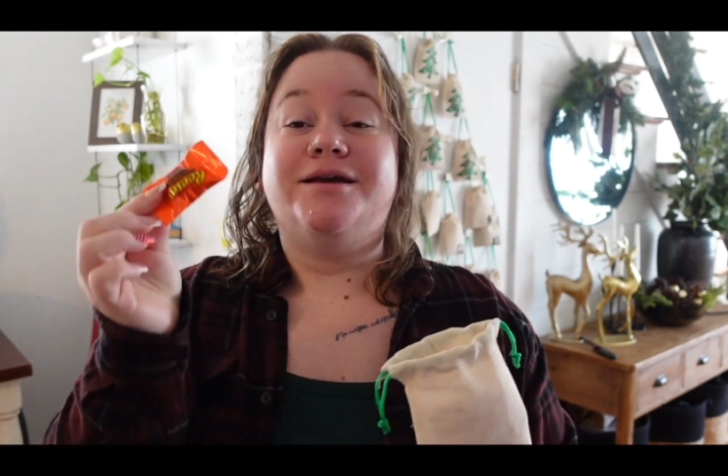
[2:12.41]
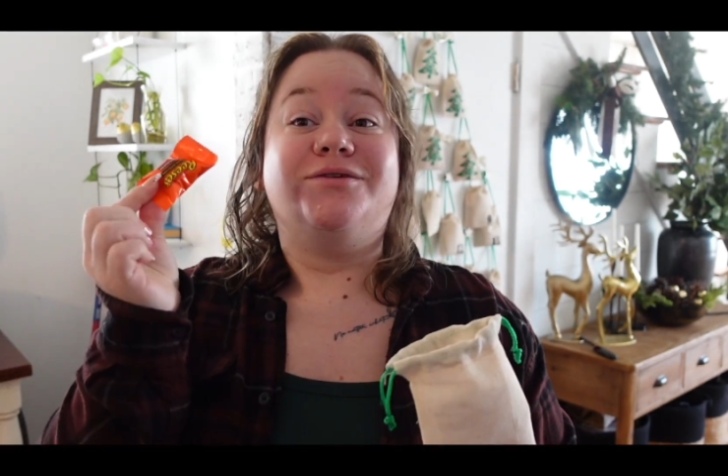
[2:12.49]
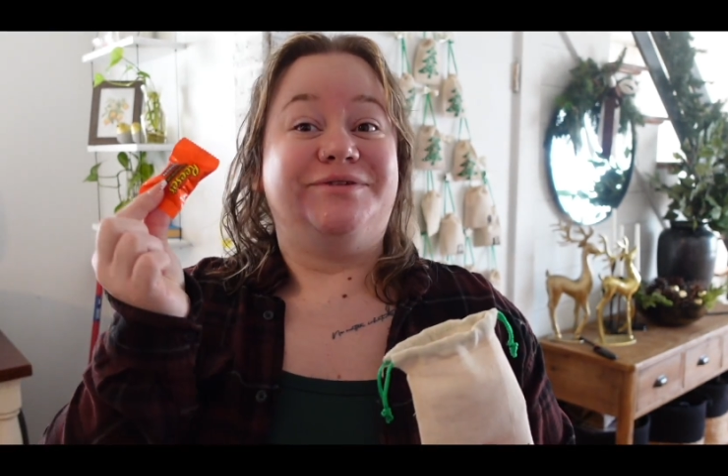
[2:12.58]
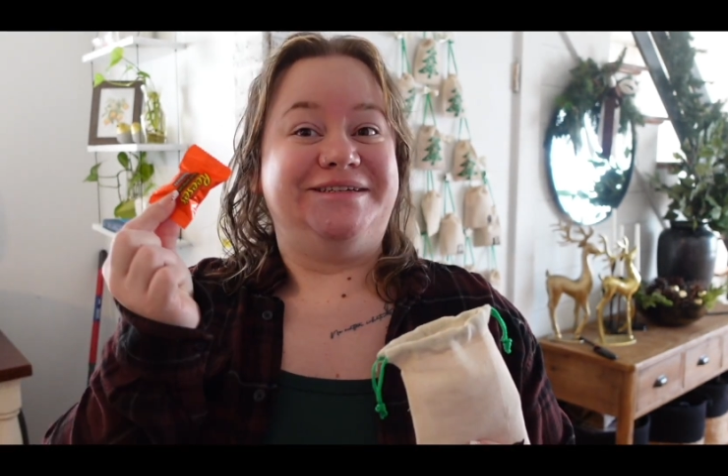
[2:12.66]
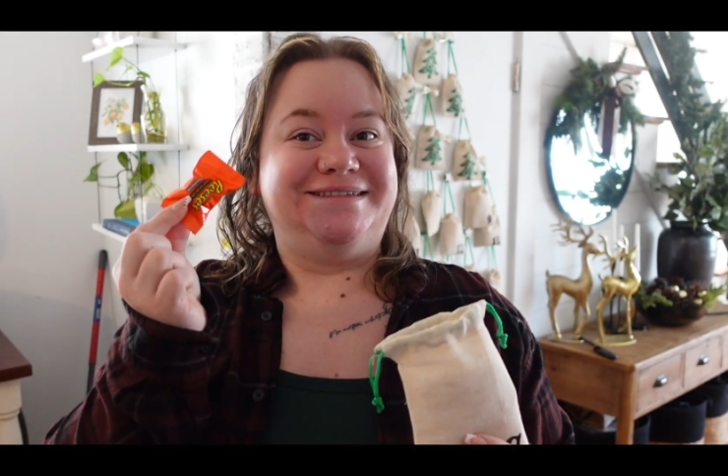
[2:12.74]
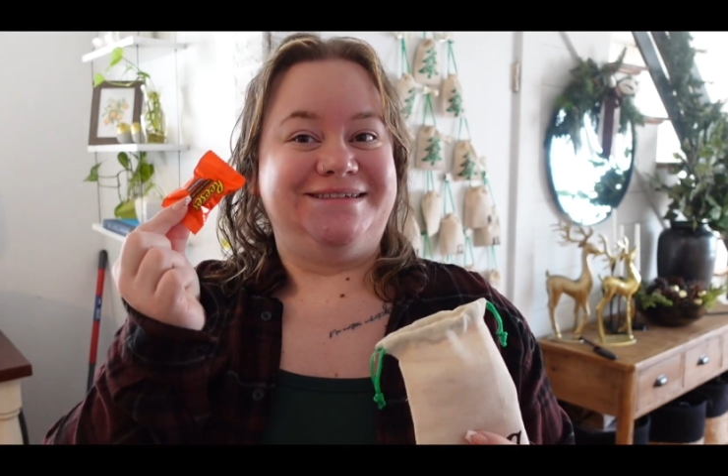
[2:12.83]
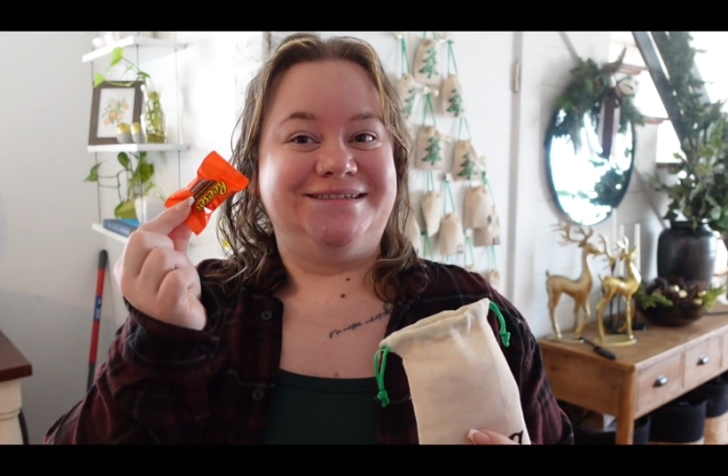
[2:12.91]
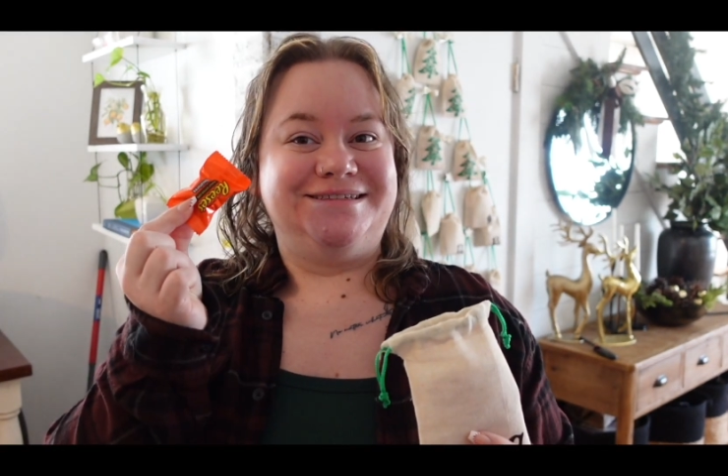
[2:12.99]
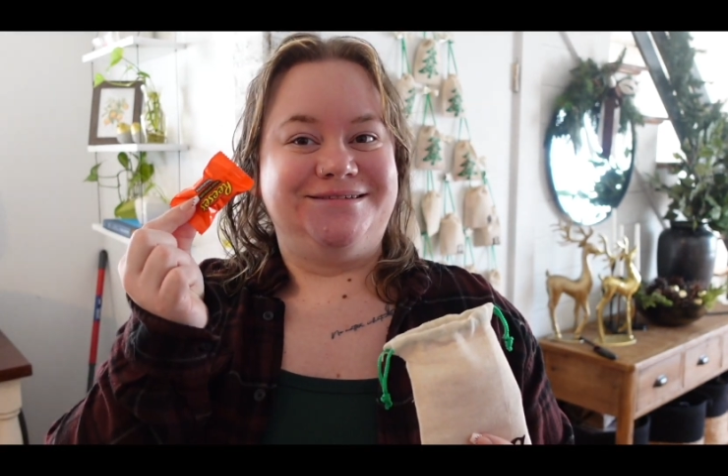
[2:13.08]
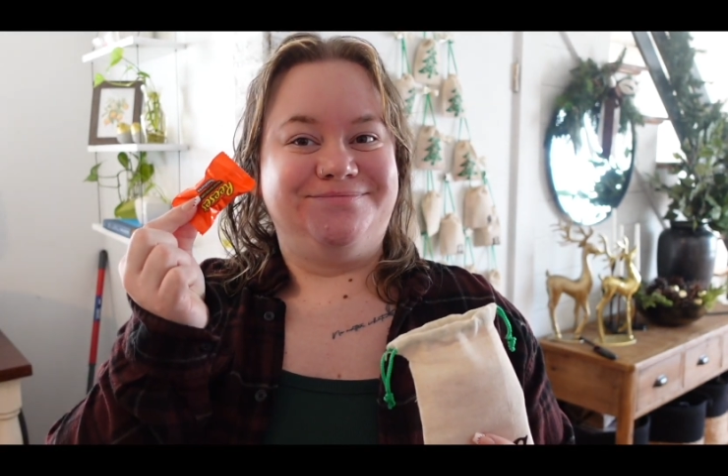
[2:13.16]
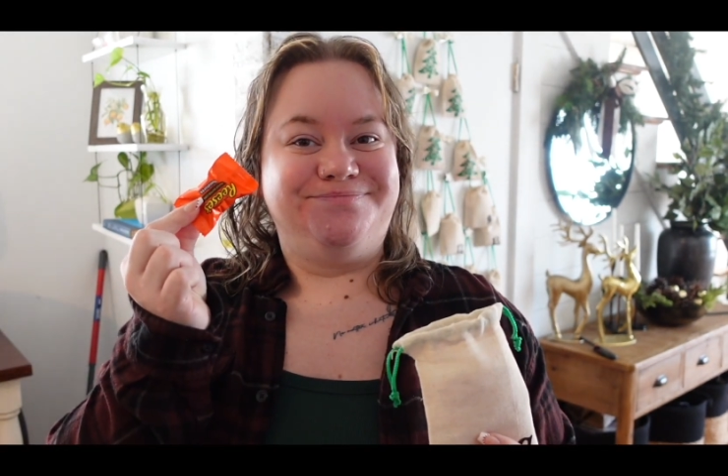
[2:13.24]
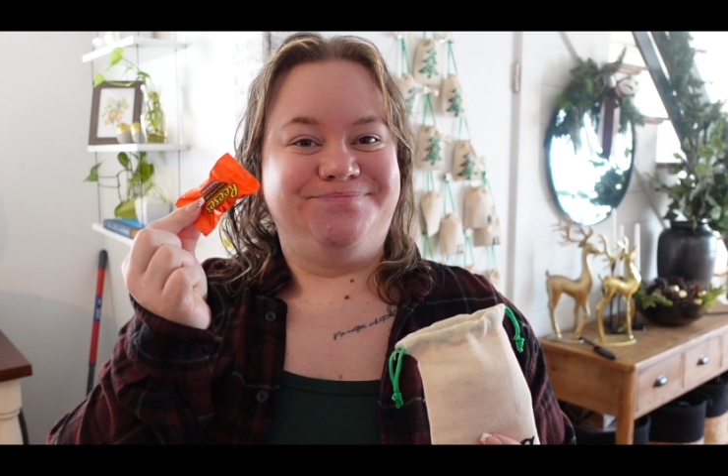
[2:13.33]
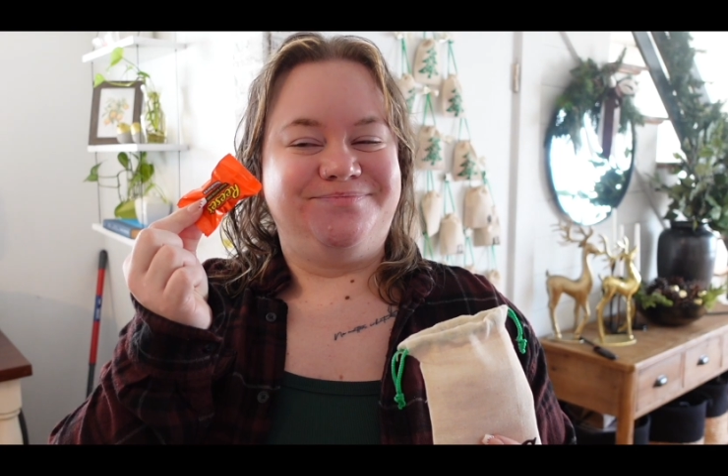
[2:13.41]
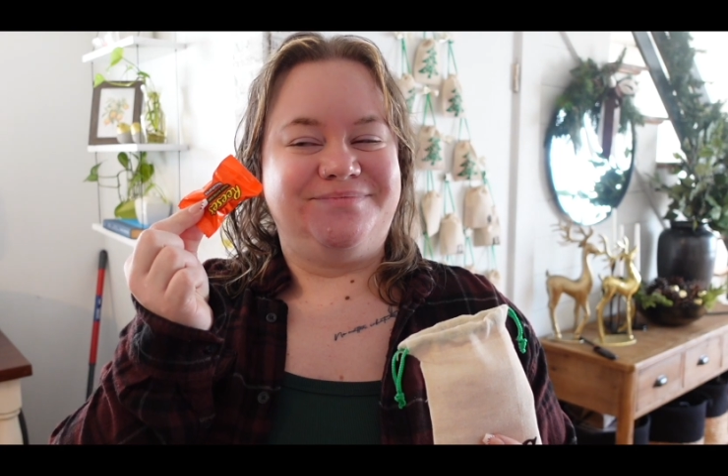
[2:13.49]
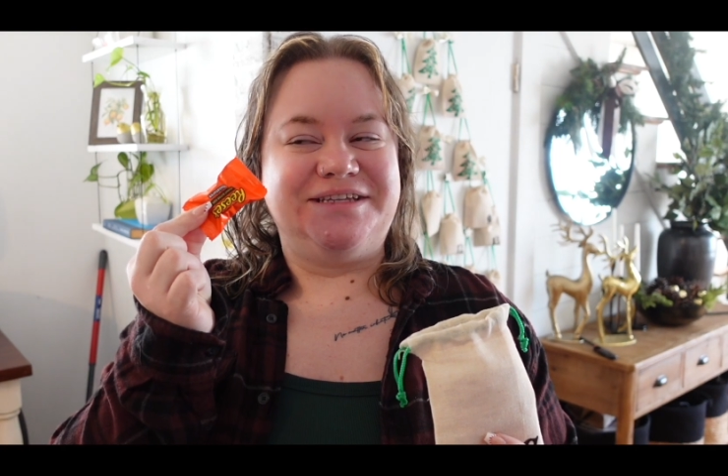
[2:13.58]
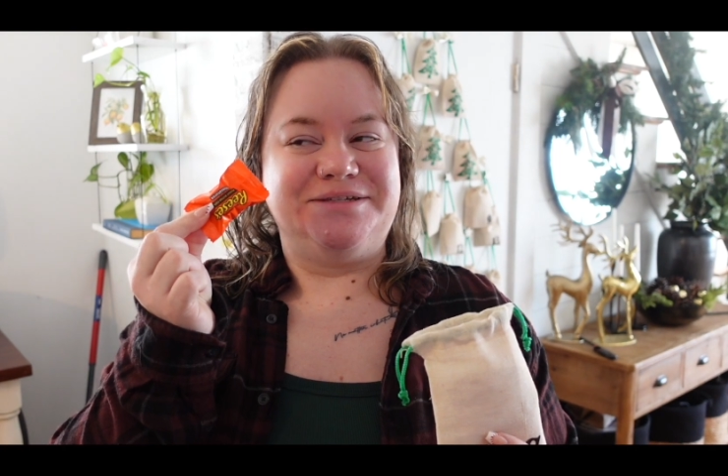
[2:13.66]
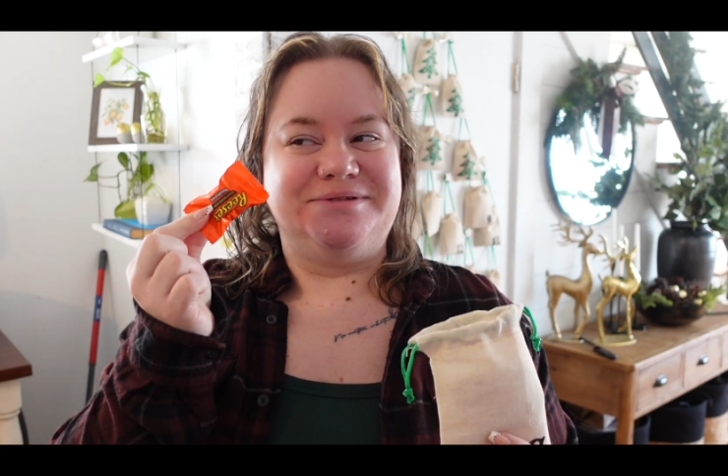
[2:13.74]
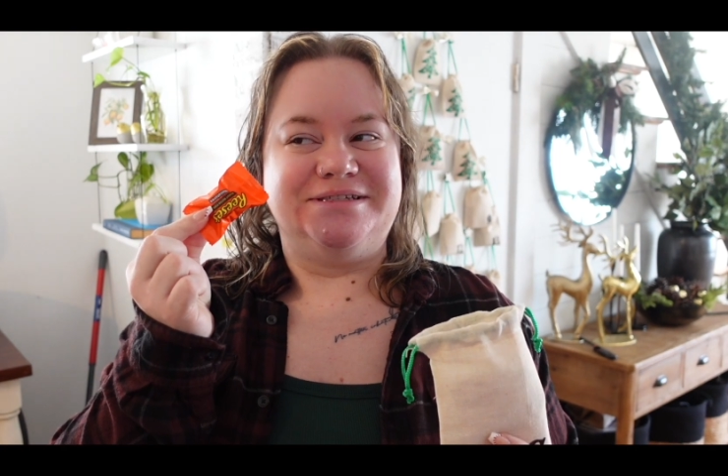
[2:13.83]
Reese's.
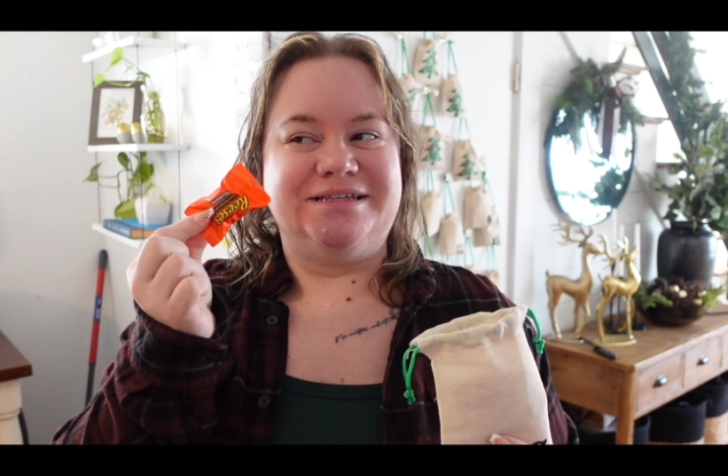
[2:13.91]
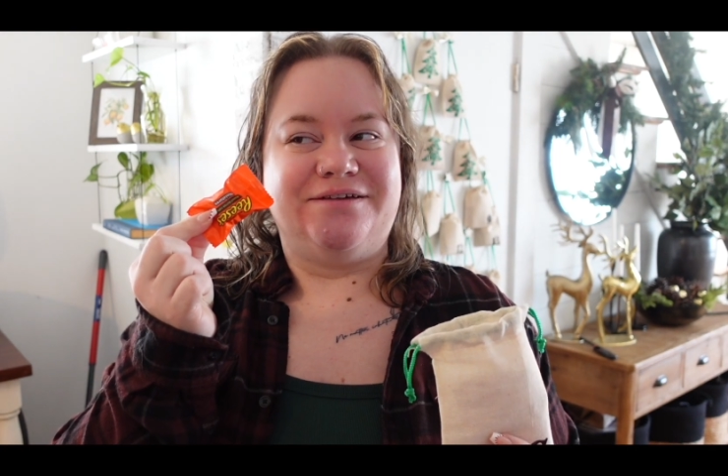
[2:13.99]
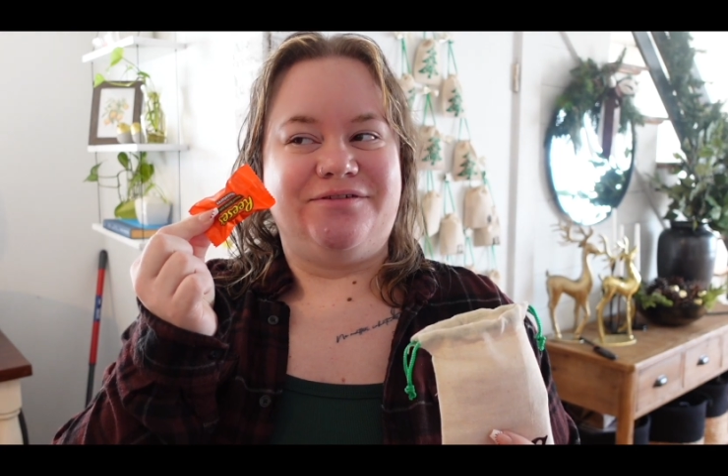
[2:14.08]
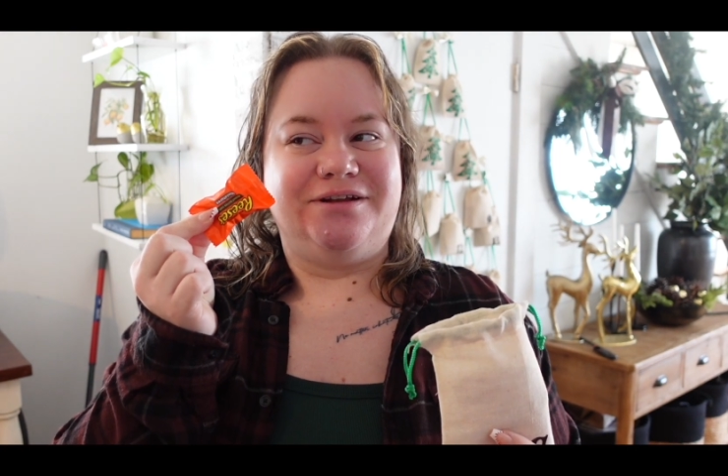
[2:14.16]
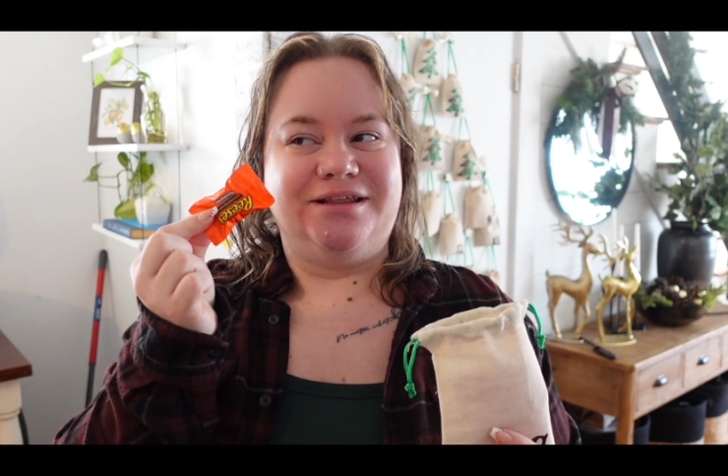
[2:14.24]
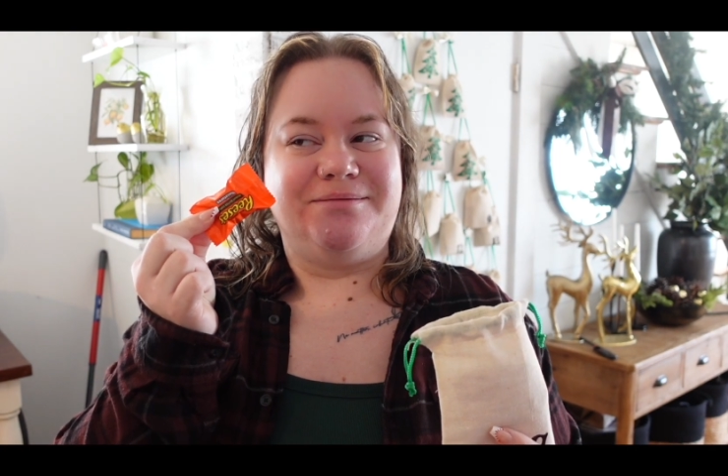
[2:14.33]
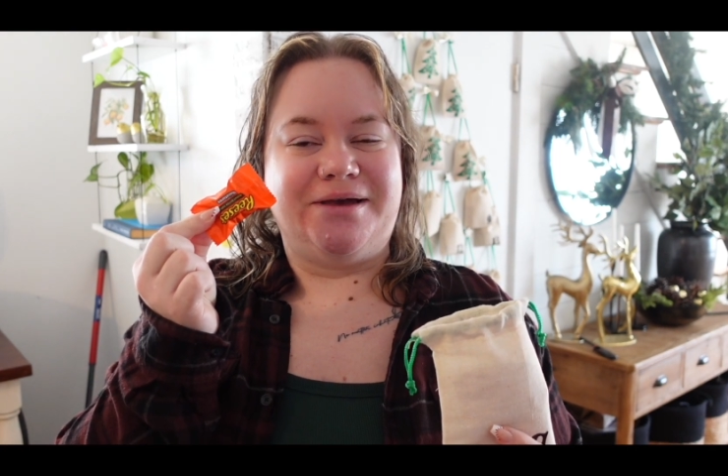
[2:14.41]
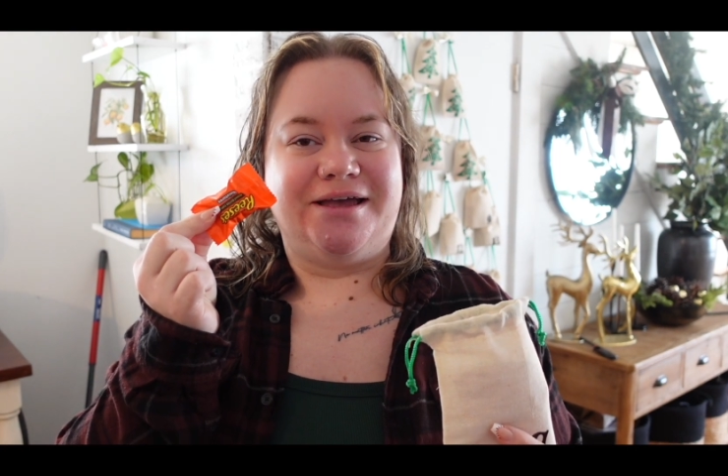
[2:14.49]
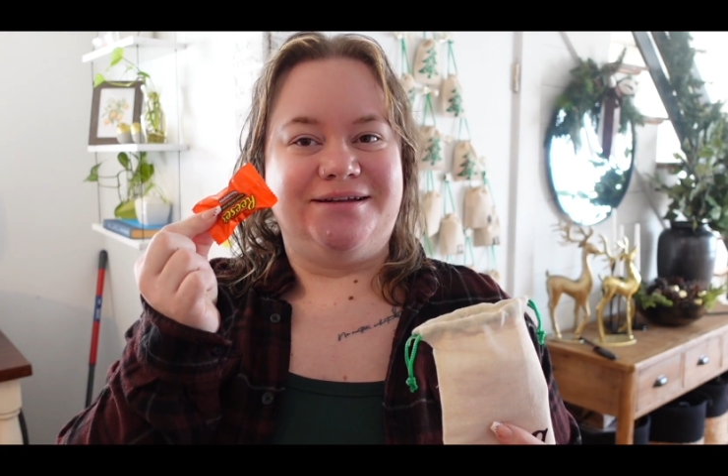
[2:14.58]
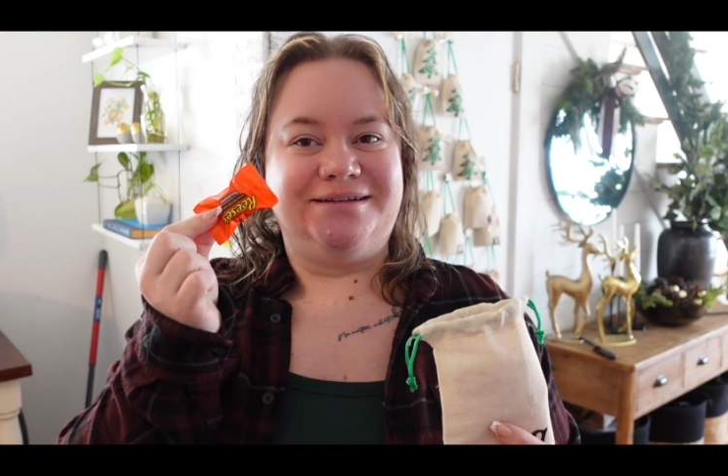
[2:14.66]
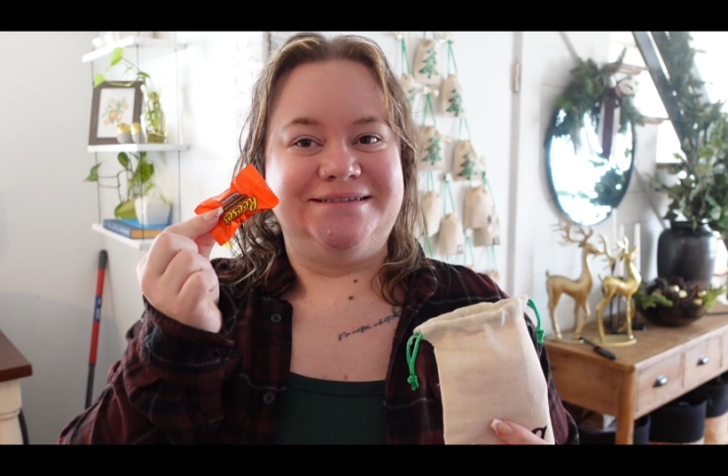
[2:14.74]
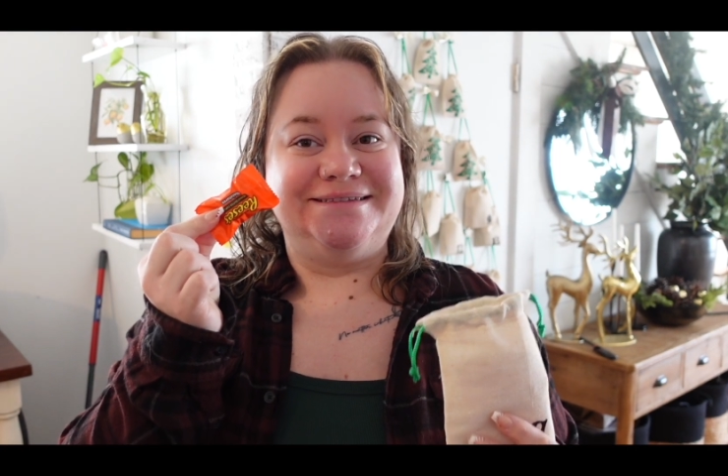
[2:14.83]
This one's definitely mine.